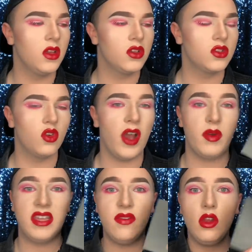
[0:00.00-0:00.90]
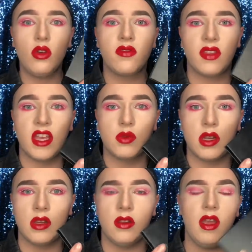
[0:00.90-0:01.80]
So I would definitely go for this
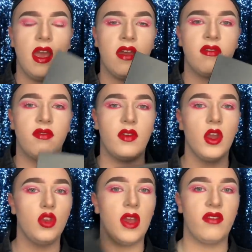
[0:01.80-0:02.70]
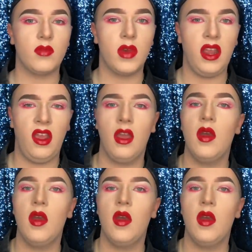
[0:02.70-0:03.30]
one if you have the money,